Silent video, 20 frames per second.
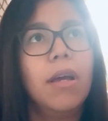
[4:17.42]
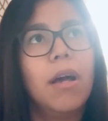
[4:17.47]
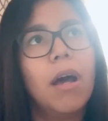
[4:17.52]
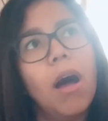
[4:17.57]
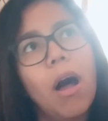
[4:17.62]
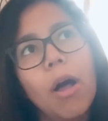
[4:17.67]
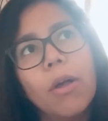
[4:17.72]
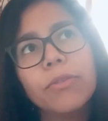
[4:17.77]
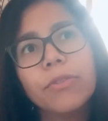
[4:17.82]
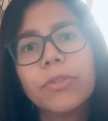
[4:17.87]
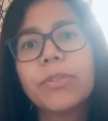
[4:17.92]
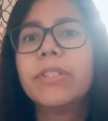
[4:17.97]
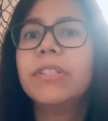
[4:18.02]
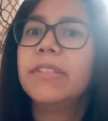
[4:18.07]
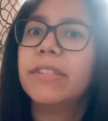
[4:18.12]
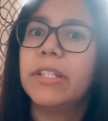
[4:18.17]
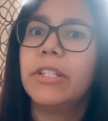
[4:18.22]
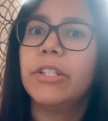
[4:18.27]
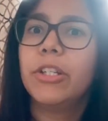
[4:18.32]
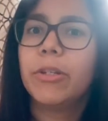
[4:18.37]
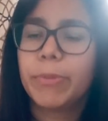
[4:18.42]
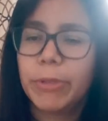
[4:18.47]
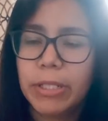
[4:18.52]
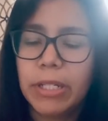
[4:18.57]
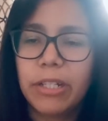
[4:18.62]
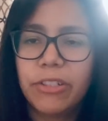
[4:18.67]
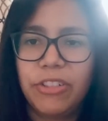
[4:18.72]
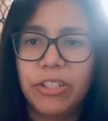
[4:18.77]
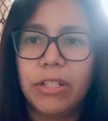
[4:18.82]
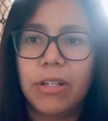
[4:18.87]
Also consider your
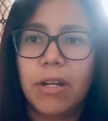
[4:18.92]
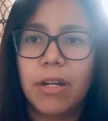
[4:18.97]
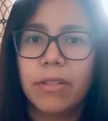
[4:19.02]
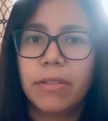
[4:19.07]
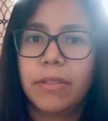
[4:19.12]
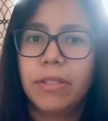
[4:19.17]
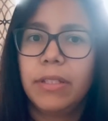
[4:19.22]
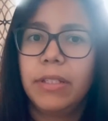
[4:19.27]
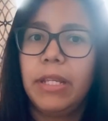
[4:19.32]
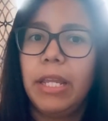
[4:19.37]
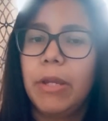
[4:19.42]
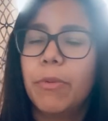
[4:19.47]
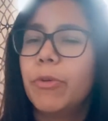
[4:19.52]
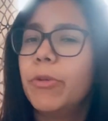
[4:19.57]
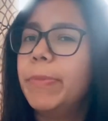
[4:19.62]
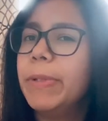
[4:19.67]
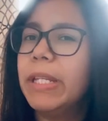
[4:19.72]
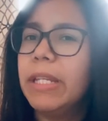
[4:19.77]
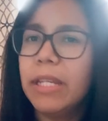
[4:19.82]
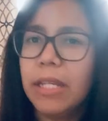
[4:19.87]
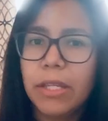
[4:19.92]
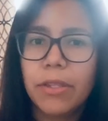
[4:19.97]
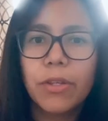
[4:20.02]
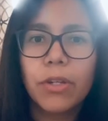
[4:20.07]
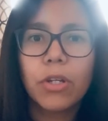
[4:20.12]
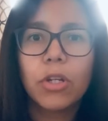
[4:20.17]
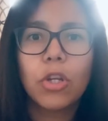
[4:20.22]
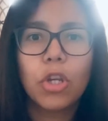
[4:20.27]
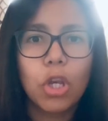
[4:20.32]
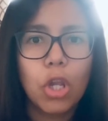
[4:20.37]
production costs. It would be
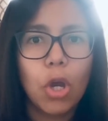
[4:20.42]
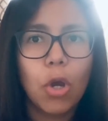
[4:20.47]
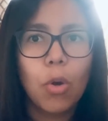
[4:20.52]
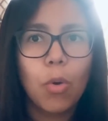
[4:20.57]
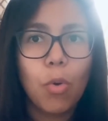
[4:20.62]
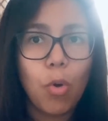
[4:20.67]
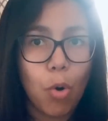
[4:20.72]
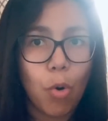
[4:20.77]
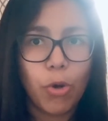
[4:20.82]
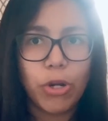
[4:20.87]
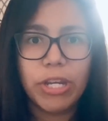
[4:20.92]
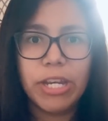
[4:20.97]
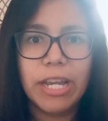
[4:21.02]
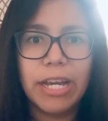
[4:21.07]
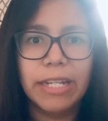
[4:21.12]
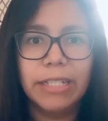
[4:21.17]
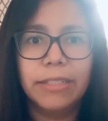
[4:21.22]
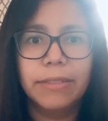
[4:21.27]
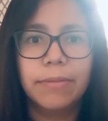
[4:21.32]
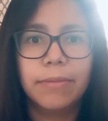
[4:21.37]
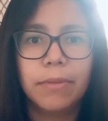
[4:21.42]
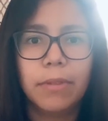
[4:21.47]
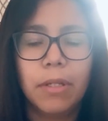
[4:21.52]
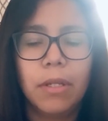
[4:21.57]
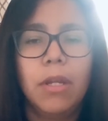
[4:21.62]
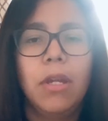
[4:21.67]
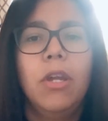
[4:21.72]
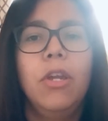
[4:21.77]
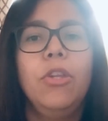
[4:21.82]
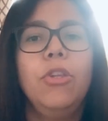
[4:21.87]
either low or none.
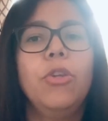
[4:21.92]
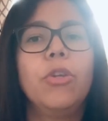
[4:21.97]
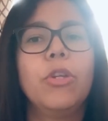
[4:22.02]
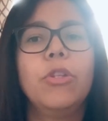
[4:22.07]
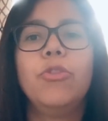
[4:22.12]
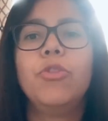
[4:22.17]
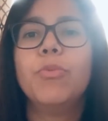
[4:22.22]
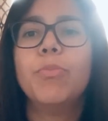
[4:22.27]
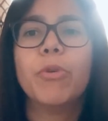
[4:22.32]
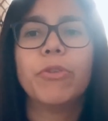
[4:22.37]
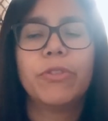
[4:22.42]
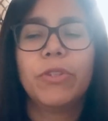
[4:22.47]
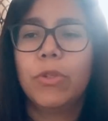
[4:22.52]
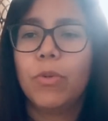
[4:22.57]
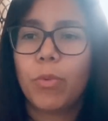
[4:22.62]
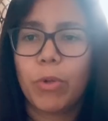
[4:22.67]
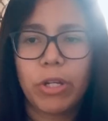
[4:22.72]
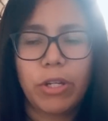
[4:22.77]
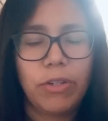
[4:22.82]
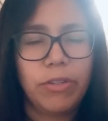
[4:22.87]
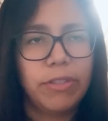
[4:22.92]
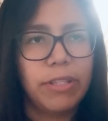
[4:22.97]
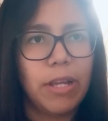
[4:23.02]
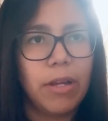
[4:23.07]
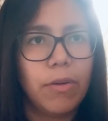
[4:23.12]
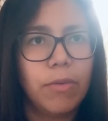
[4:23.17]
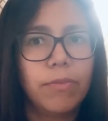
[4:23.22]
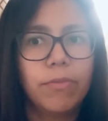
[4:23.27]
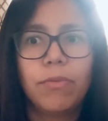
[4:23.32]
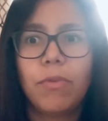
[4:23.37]
You can do most of the work
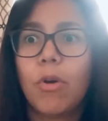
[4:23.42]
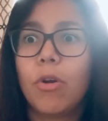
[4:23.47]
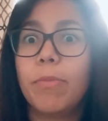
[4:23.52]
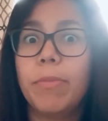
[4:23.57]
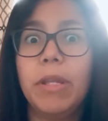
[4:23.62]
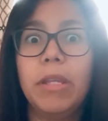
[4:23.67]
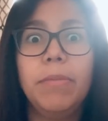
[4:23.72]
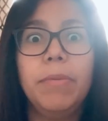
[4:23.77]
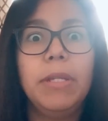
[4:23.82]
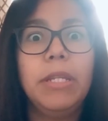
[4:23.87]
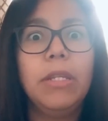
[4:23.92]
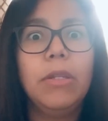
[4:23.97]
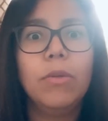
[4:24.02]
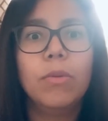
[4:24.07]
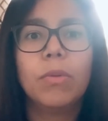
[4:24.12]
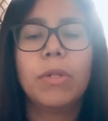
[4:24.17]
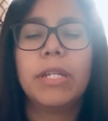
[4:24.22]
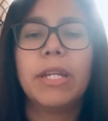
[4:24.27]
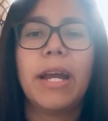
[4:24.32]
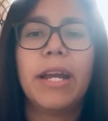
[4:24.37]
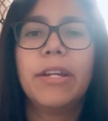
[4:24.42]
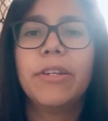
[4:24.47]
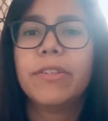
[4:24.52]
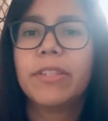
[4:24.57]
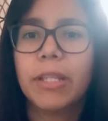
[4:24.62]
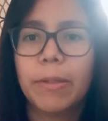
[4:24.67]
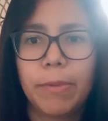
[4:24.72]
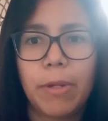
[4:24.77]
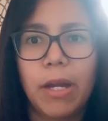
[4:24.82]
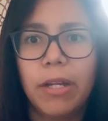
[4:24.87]
yourself, or maybe you can hire a
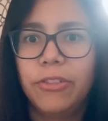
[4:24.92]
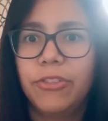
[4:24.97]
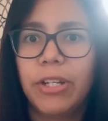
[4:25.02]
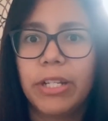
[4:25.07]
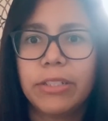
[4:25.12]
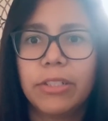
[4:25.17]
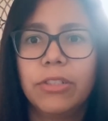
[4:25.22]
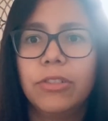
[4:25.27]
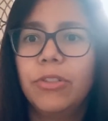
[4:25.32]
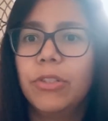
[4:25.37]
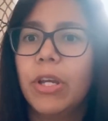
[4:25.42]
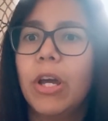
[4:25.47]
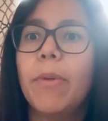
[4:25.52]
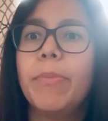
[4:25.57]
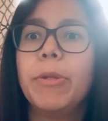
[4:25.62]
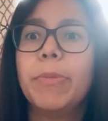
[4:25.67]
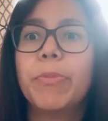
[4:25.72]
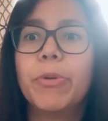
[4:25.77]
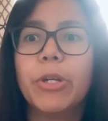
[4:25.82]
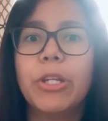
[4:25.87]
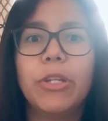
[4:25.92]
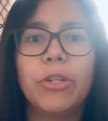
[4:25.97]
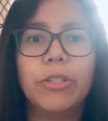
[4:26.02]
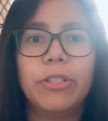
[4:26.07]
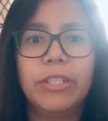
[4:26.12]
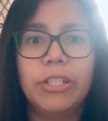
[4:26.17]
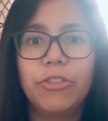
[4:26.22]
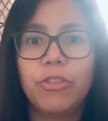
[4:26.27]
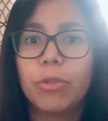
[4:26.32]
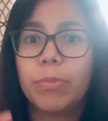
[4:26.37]
subcontractor to help you put your
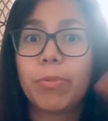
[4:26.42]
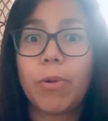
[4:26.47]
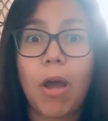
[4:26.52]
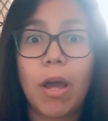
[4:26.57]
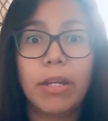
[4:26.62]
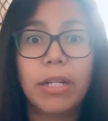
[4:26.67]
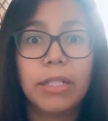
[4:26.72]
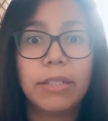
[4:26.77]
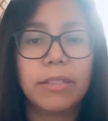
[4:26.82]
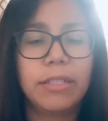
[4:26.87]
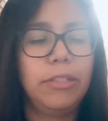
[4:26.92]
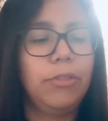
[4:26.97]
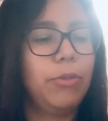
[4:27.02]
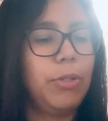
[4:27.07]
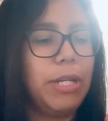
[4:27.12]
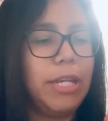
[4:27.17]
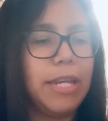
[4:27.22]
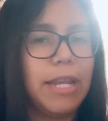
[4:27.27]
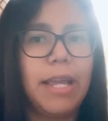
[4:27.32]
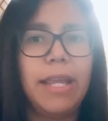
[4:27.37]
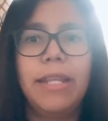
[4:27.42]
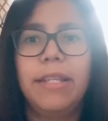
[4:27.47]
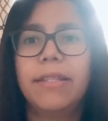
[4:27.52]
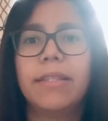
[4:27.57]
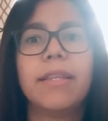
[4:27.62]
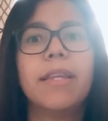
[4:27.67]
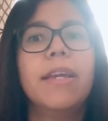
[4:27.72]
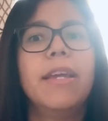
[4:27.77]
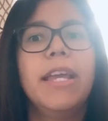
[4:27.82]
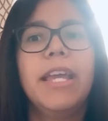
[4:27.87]
digital product into a
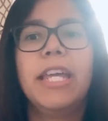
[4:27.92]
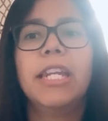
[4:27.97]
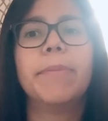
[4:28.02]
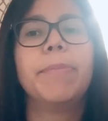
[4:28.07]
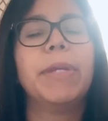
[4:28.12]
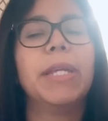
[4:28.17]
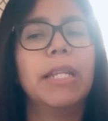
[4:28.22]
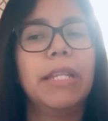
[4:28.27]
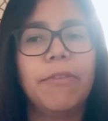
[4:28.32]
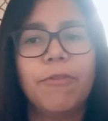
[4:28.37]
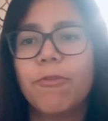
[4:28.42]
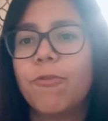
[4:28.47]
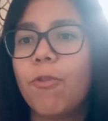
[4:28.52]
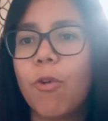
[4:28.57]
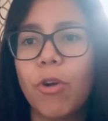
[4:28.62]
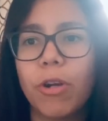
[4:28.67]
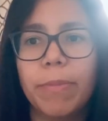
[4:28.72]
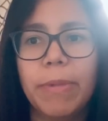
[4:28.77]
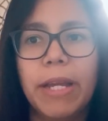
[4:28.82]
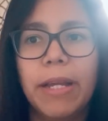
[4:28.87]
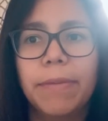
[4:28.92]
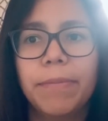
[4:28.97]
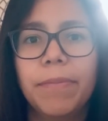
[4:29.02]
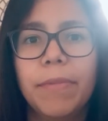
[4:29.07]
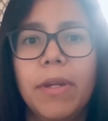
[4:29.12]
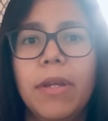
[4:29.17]
nice and appealing format.